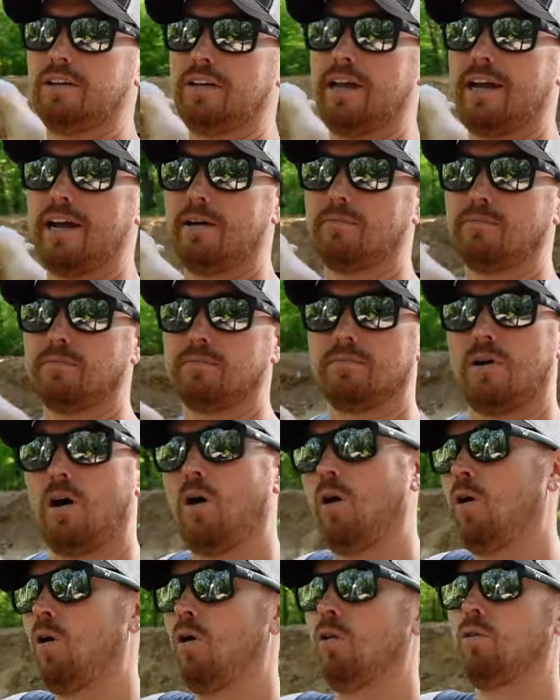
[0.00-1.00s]
the dam
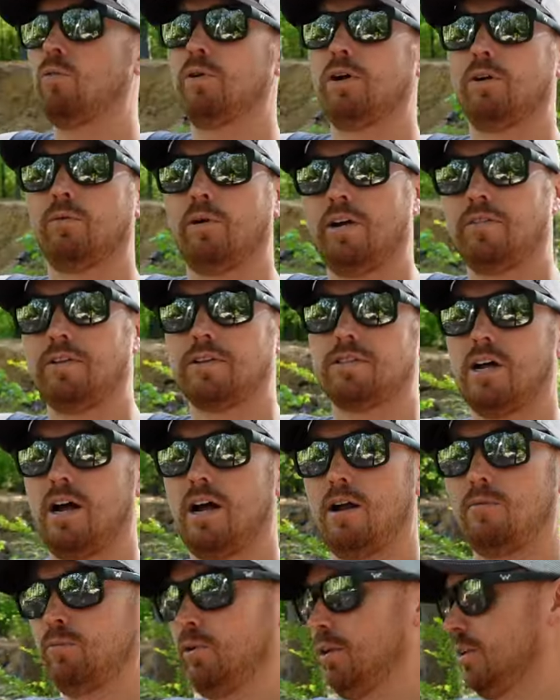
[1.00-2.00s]
all the way around the
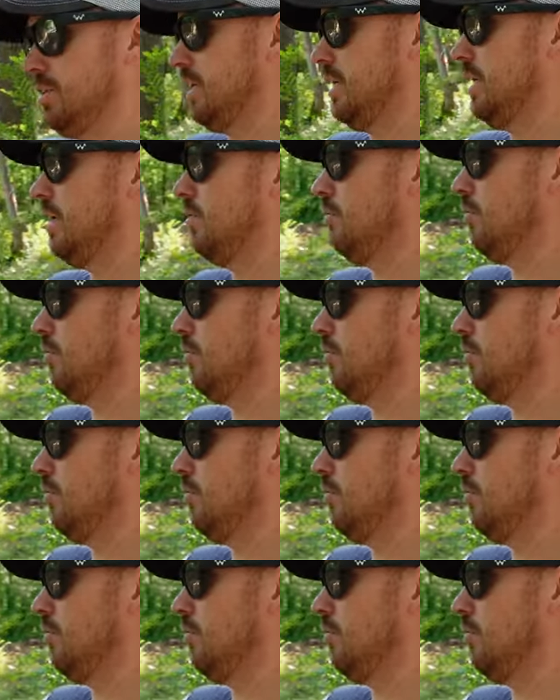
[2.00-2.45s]
top to get it